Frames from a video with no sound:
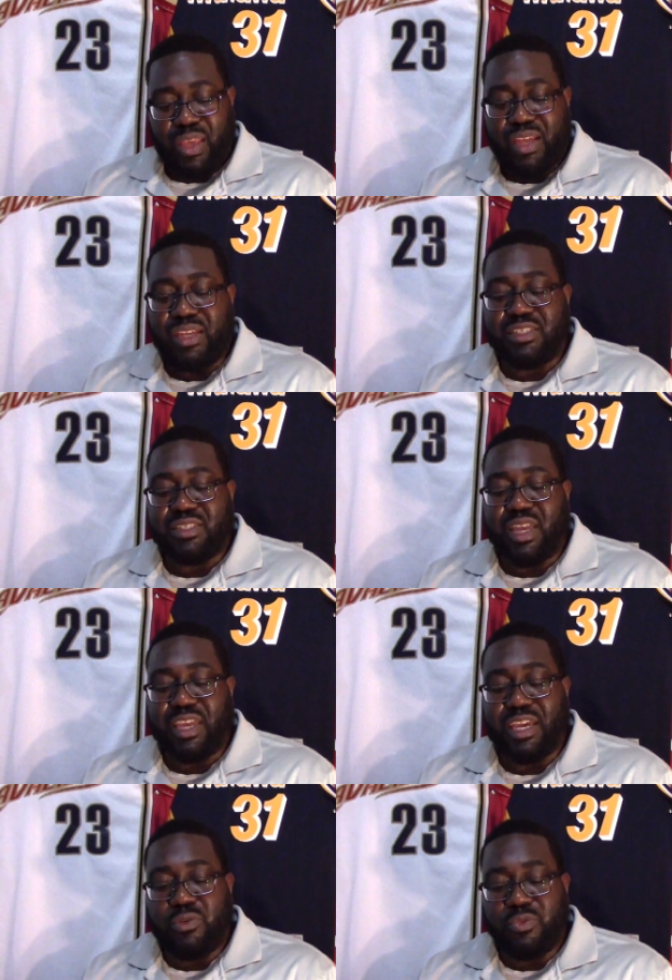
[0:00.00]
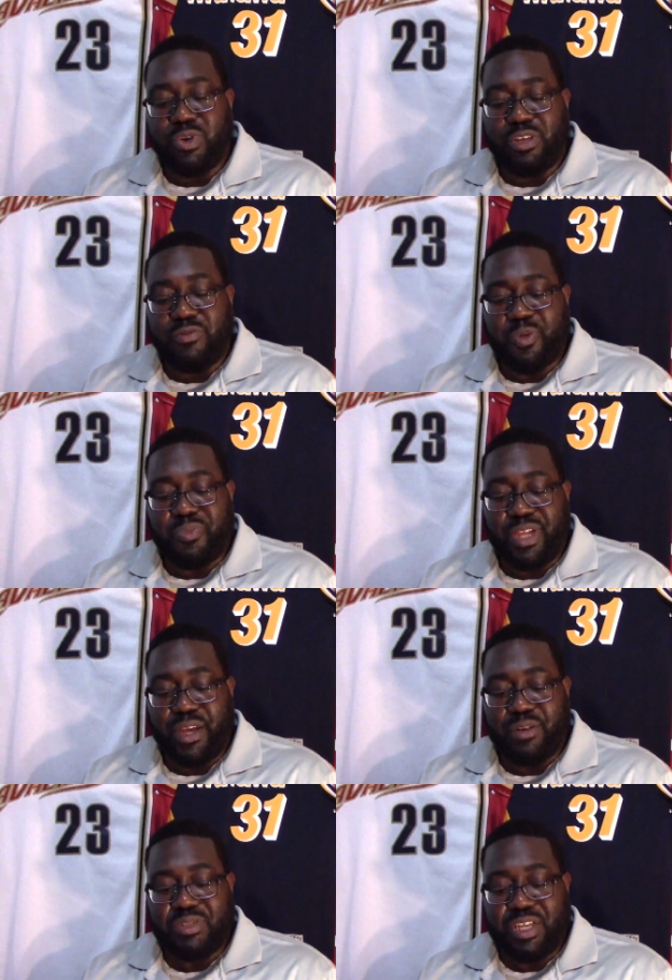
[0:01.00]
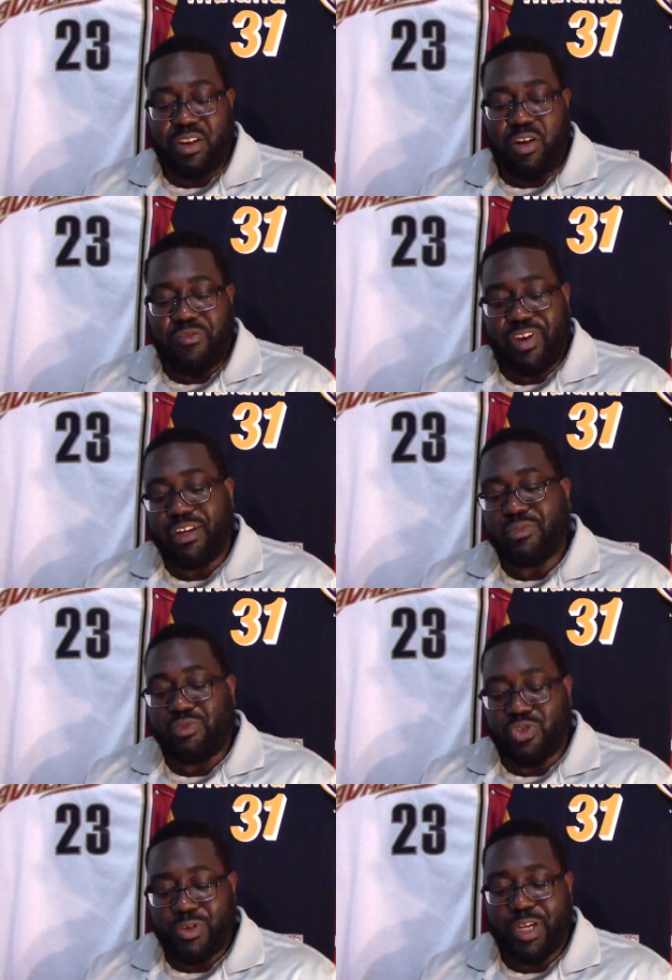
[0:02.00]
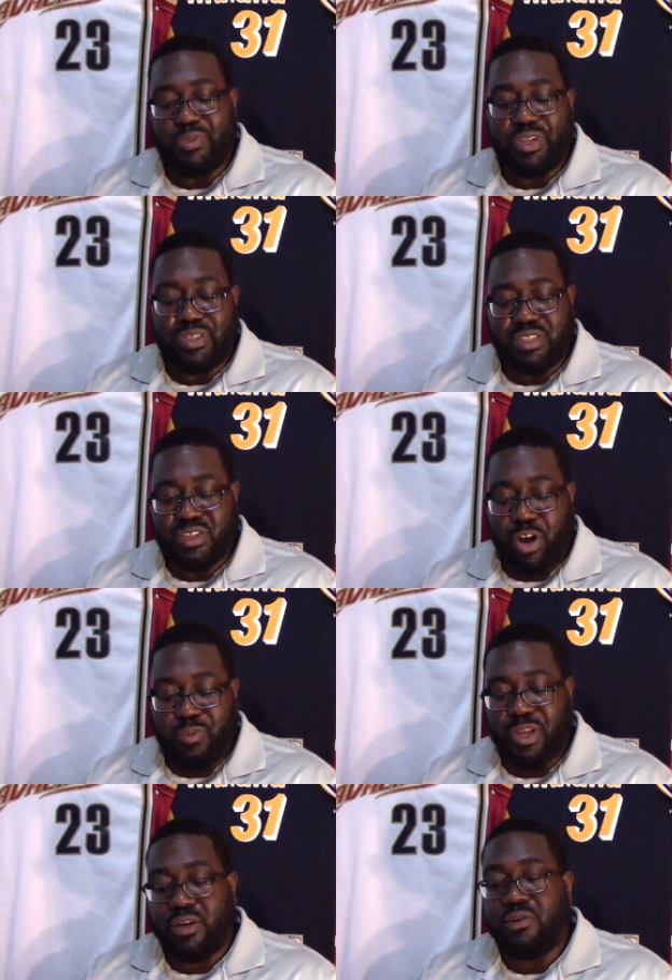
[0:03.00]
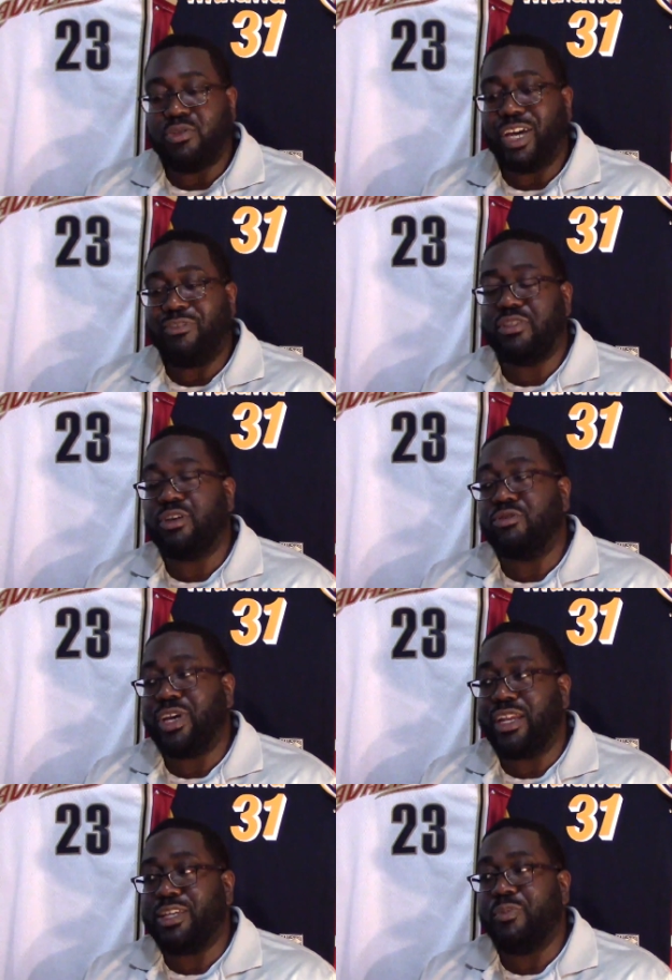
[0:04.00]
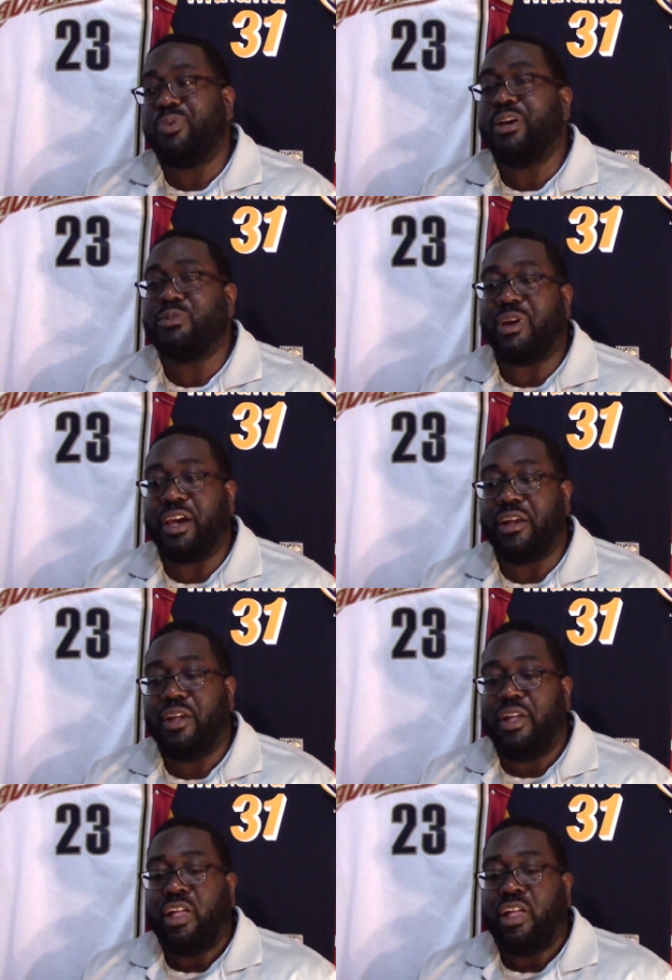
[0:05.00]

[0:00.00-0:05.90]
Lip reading: is get rid of the players that are valuable trade pieces. Carmelo, you have to go. You got to get picks back.